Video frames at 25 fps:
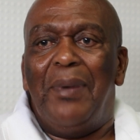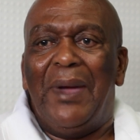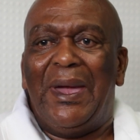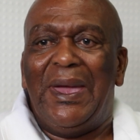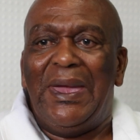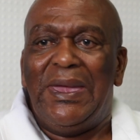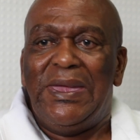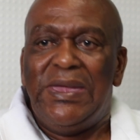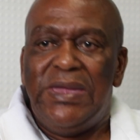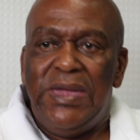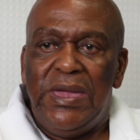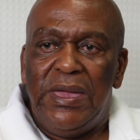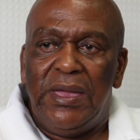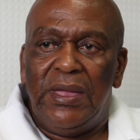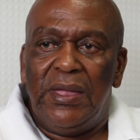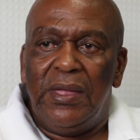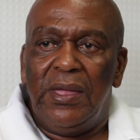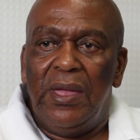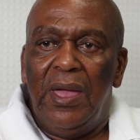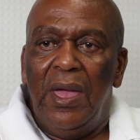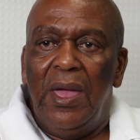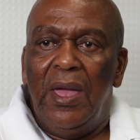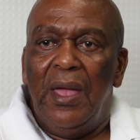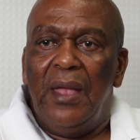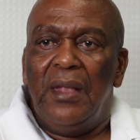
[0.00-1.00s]

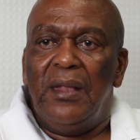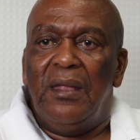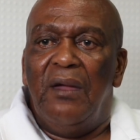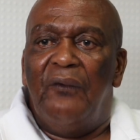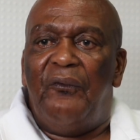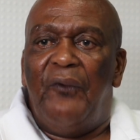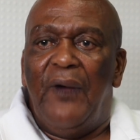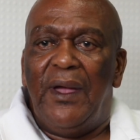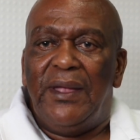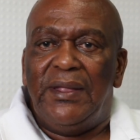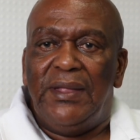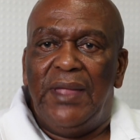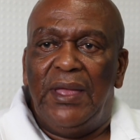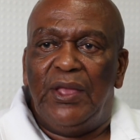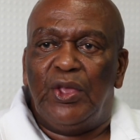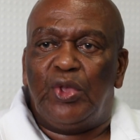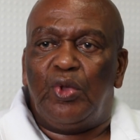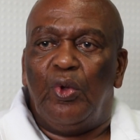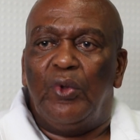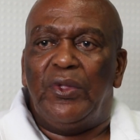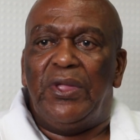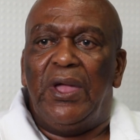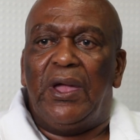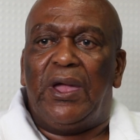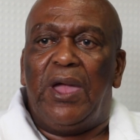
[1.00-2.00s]
bringing the
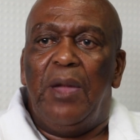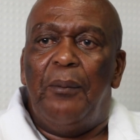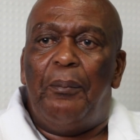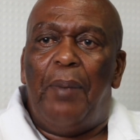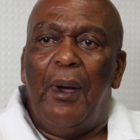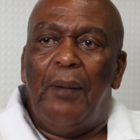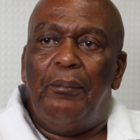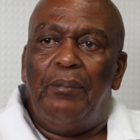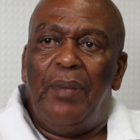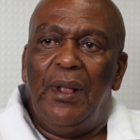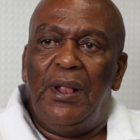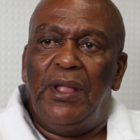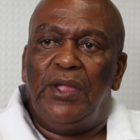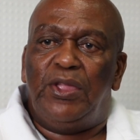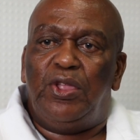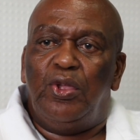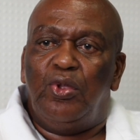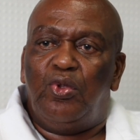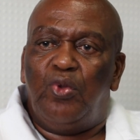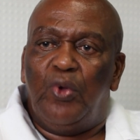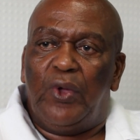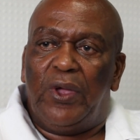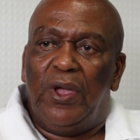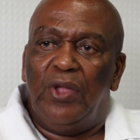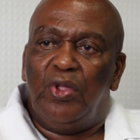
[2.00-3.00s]
finance or the
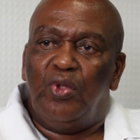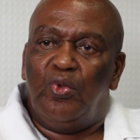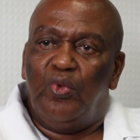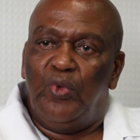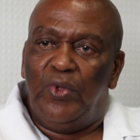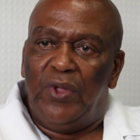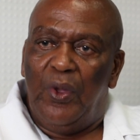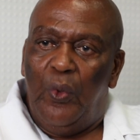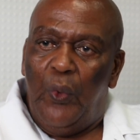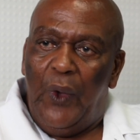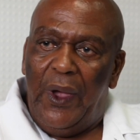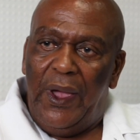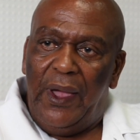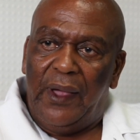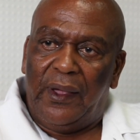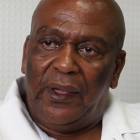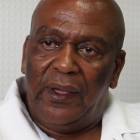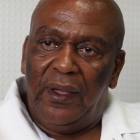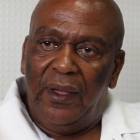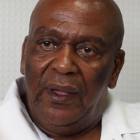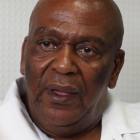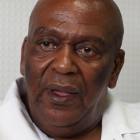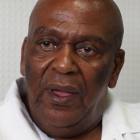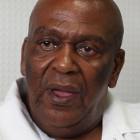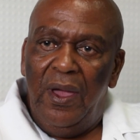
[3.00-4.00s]
capability to can do the
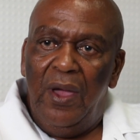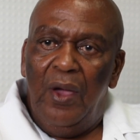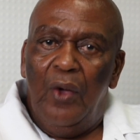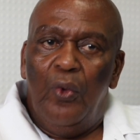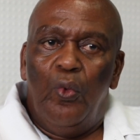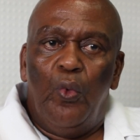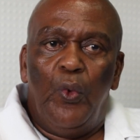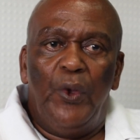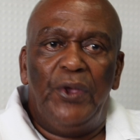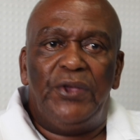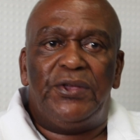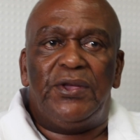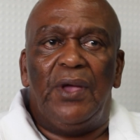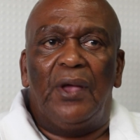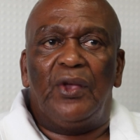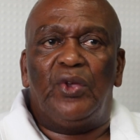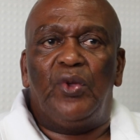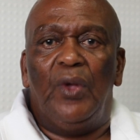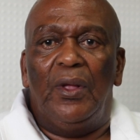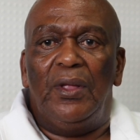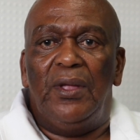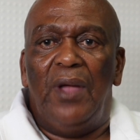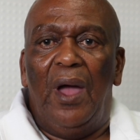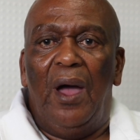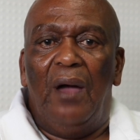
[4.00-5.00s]
work, which
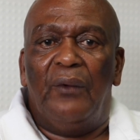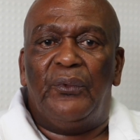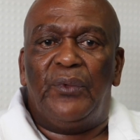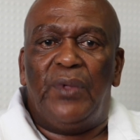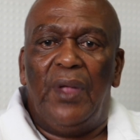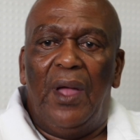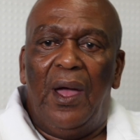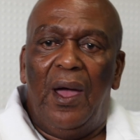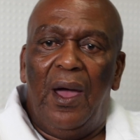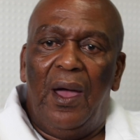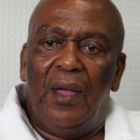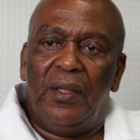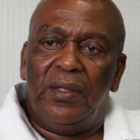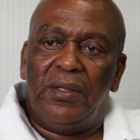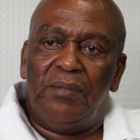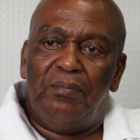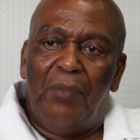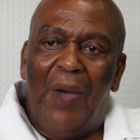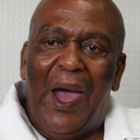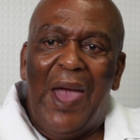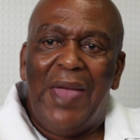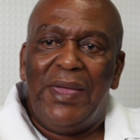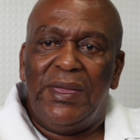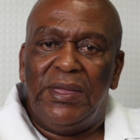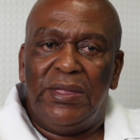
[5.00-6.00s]
actually after
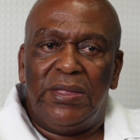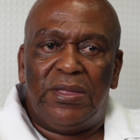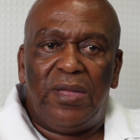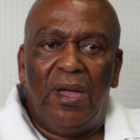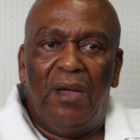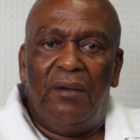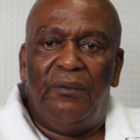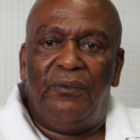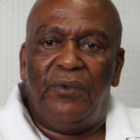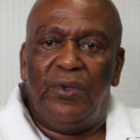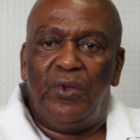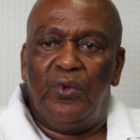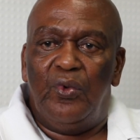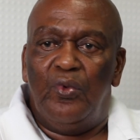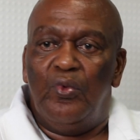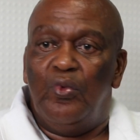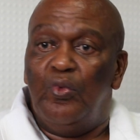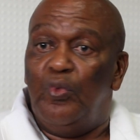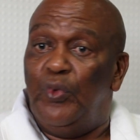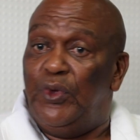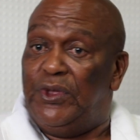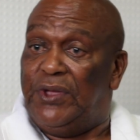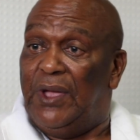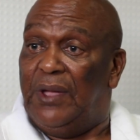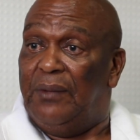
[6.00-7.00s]
my interview,
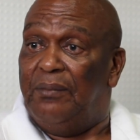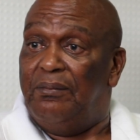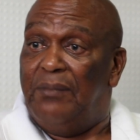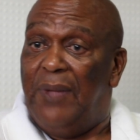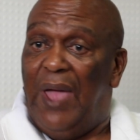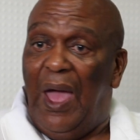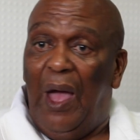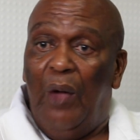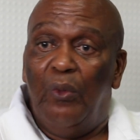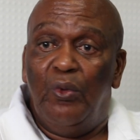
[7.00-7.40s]
which I